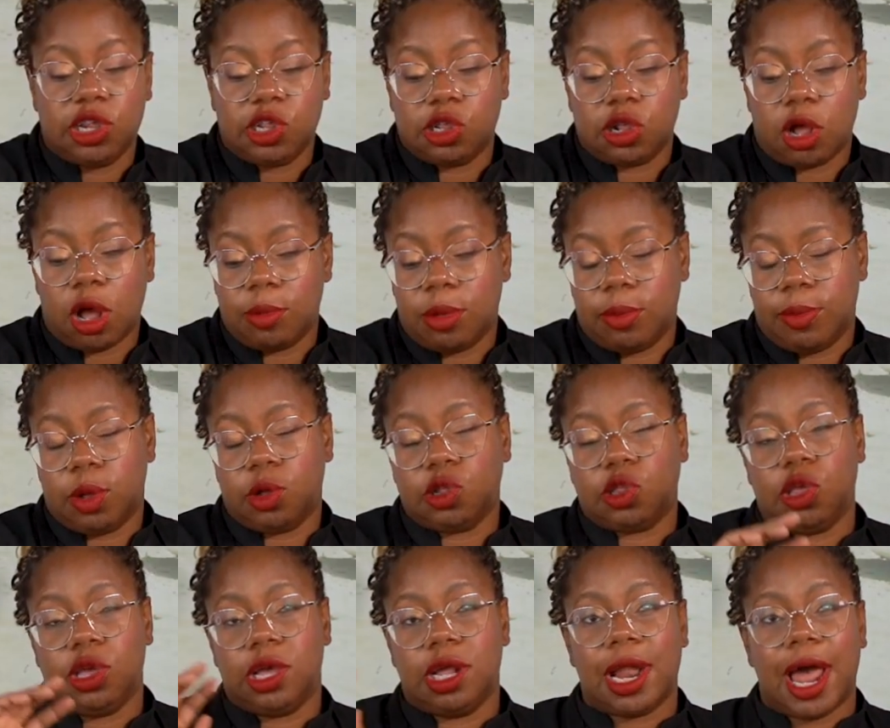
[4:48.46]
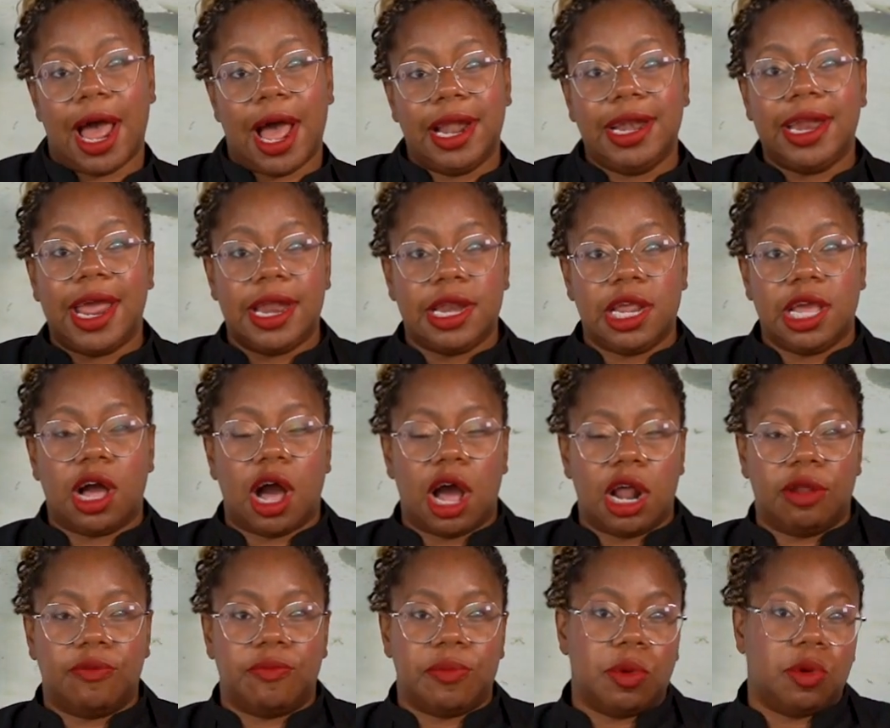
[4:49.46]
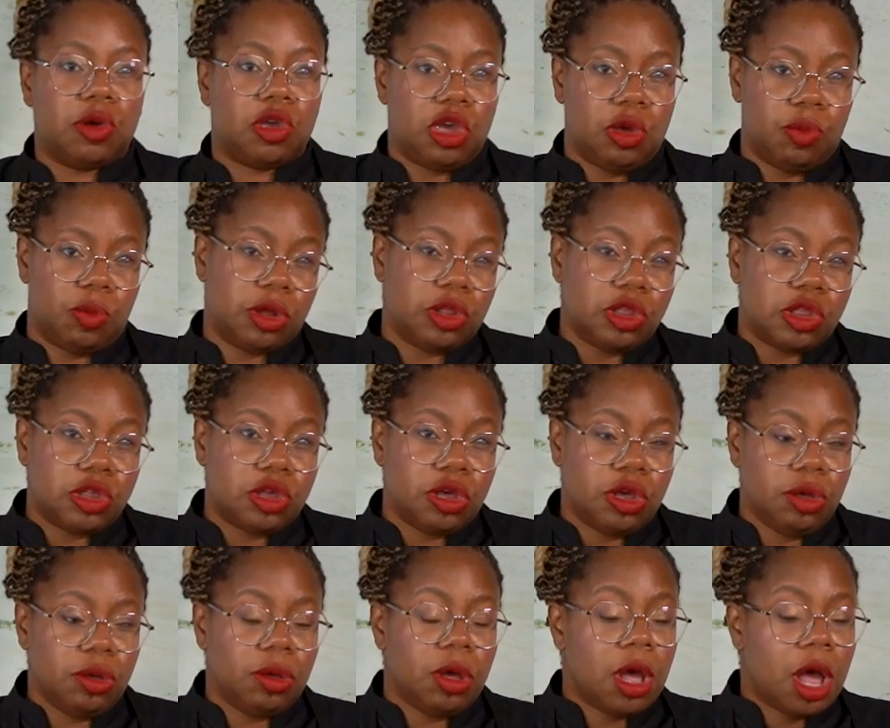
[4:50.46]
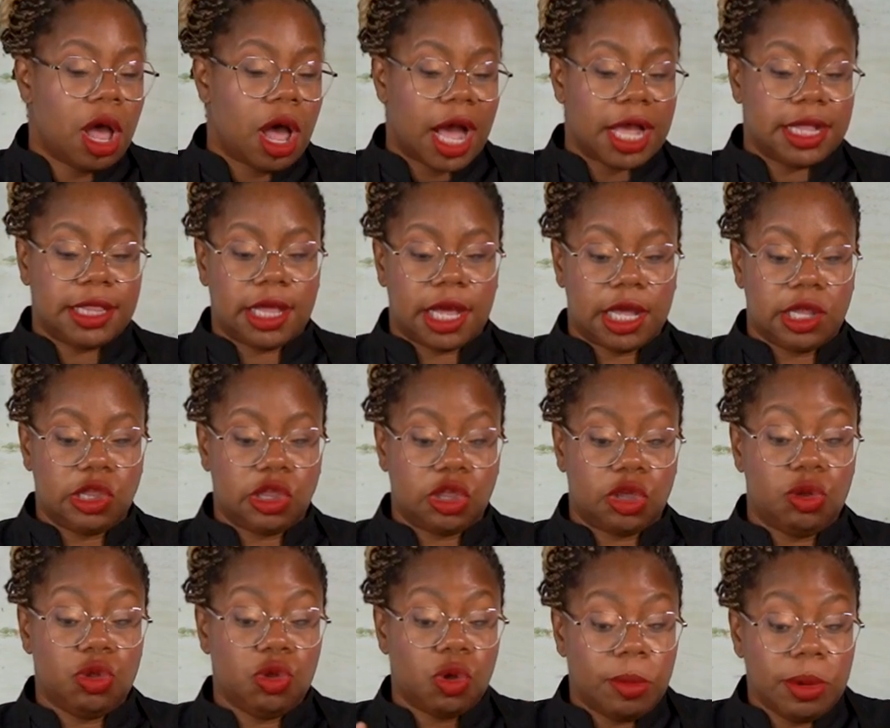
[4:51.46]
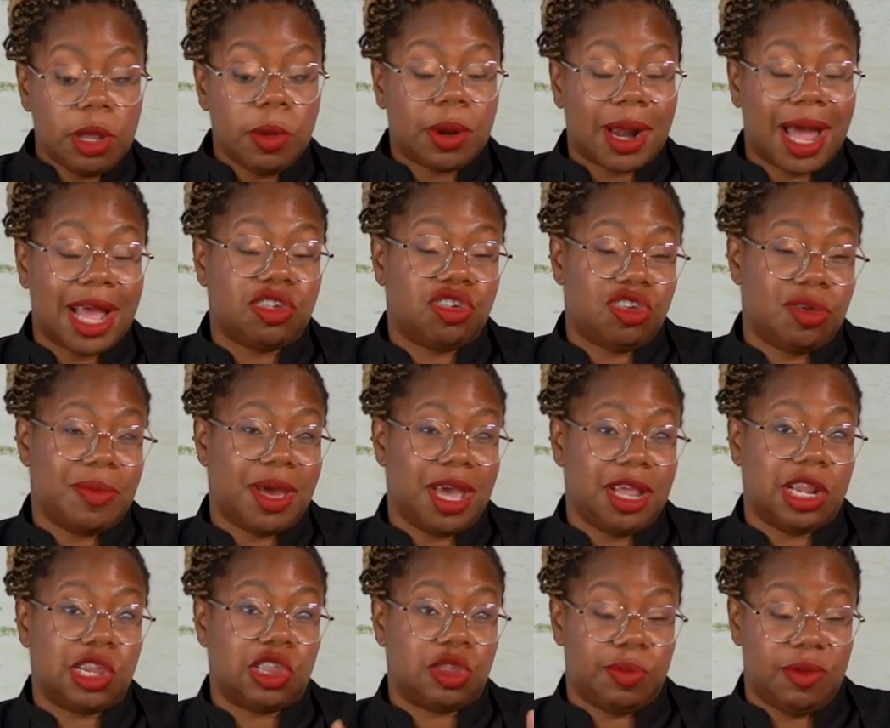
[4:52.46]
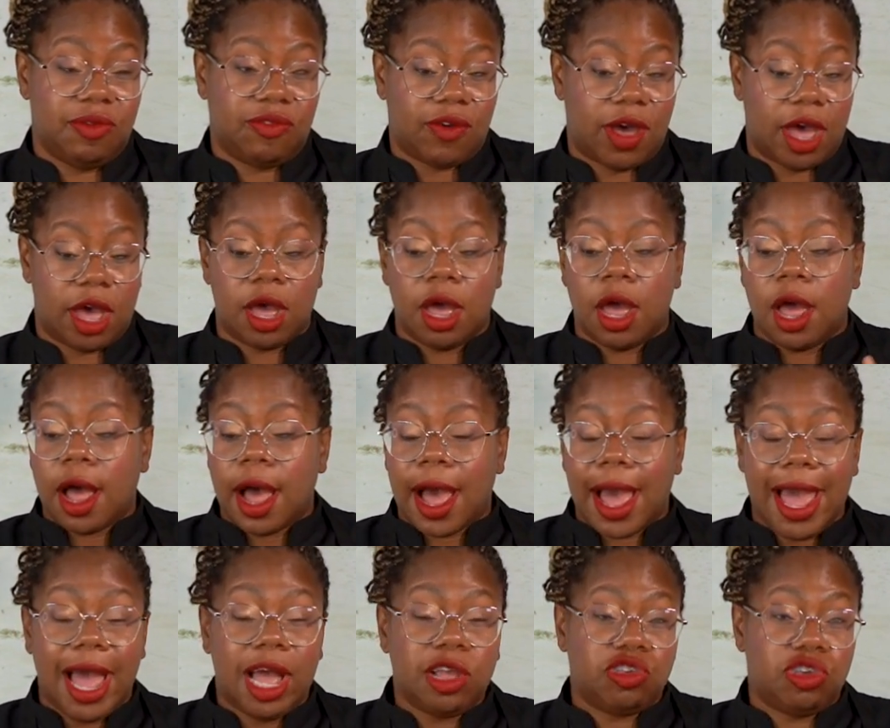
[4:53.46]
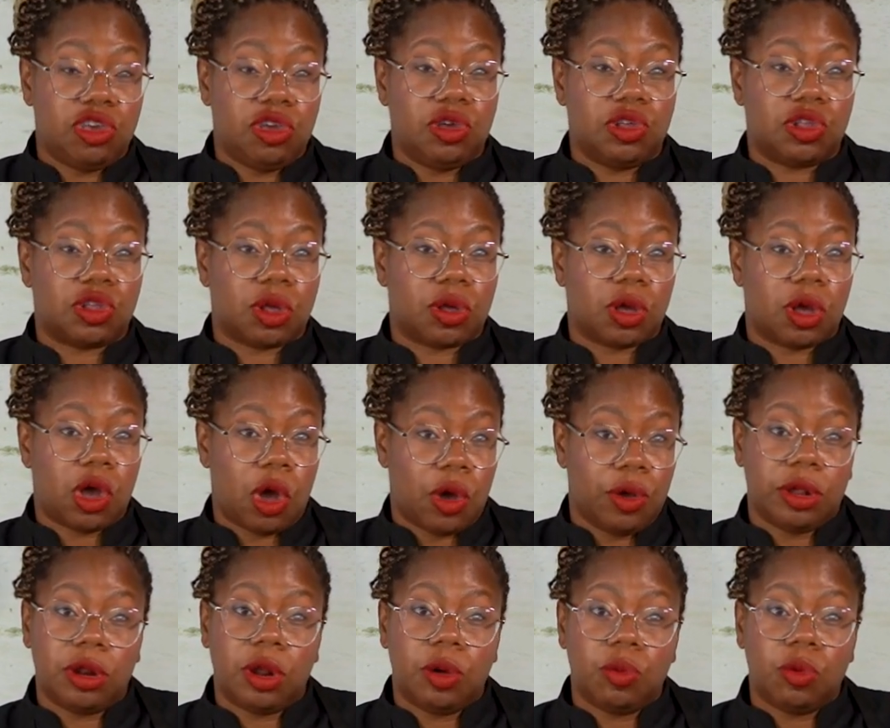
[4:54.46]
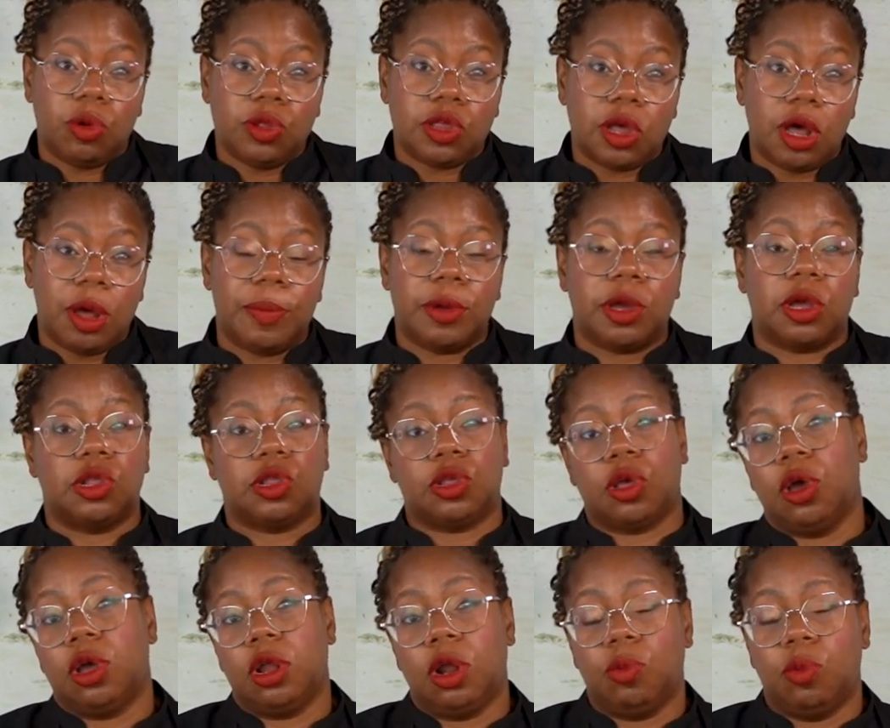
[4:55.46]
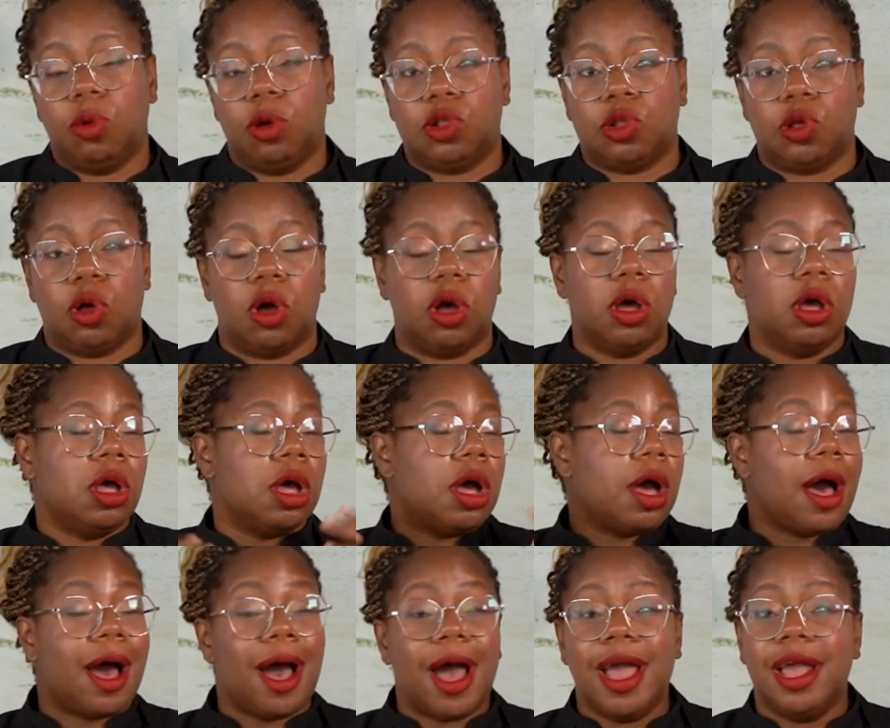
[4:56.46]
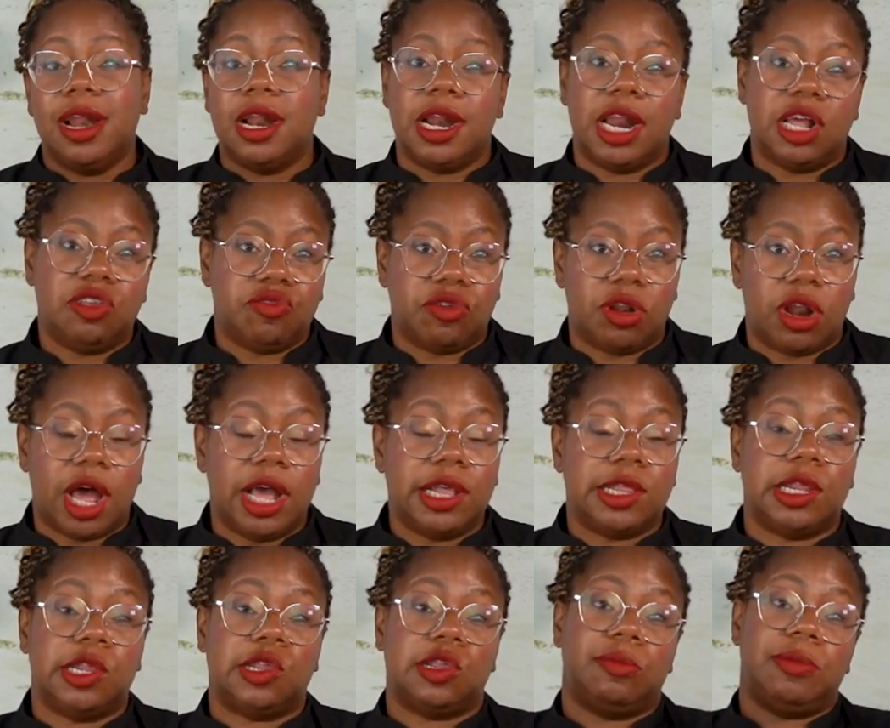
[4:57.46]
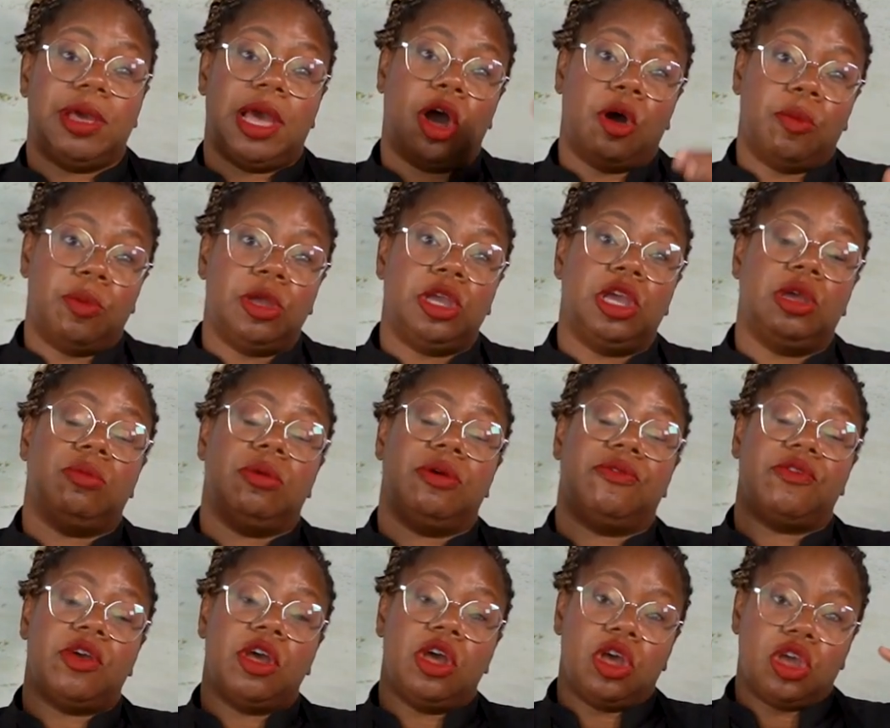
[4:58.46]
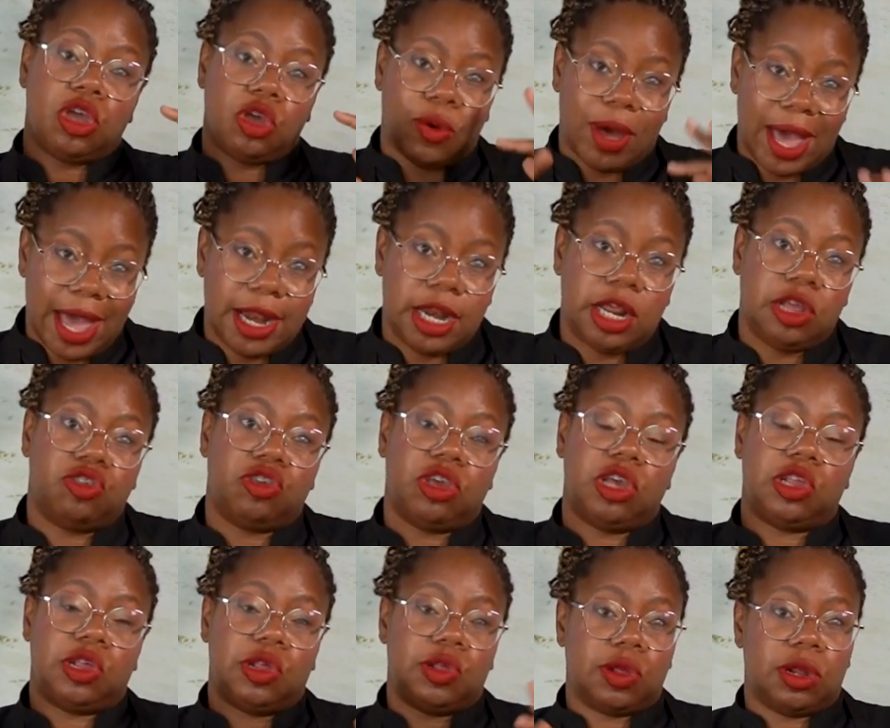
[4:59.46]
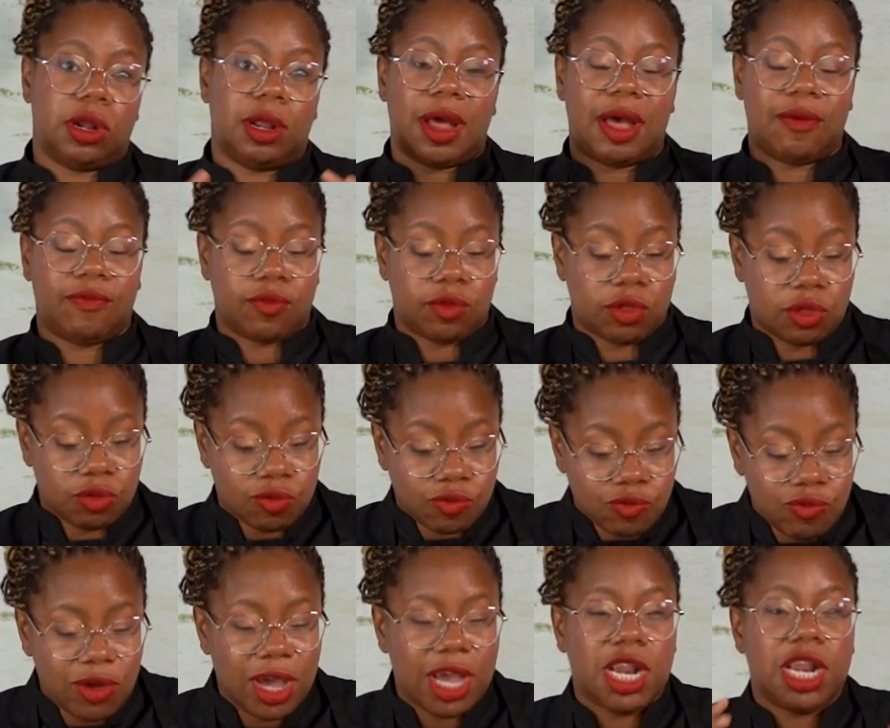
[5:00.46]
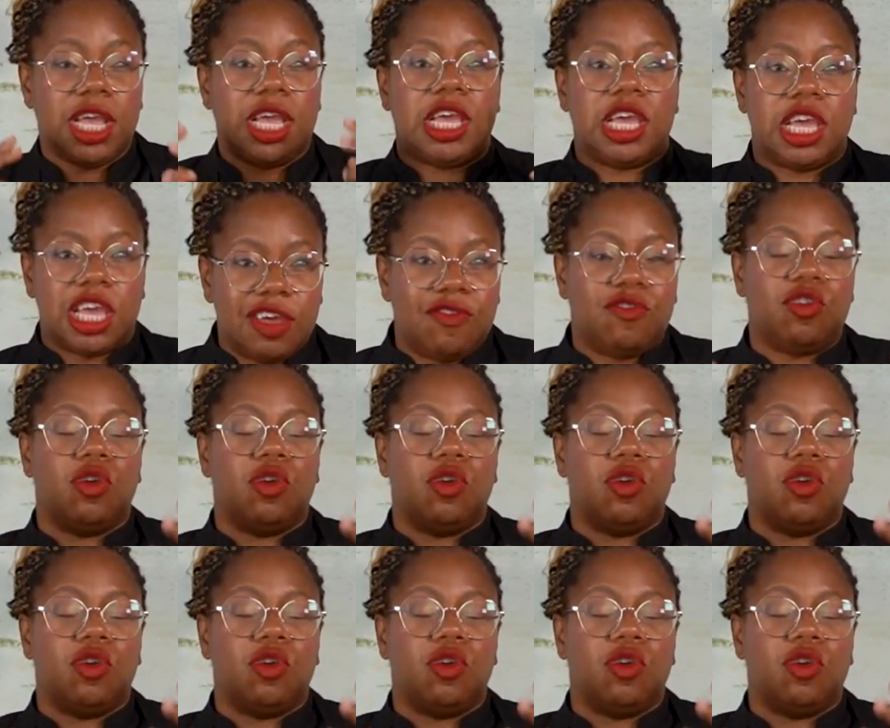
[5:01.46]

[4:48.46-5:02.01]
this is almond milk, so you can add any kind of milk you want to. I tend to, normally when I actually make this, to be fair, I actually use coconut water because coconut water's got high in electrolytes and it's gonna be helping you with your energy. So it's gonna have really give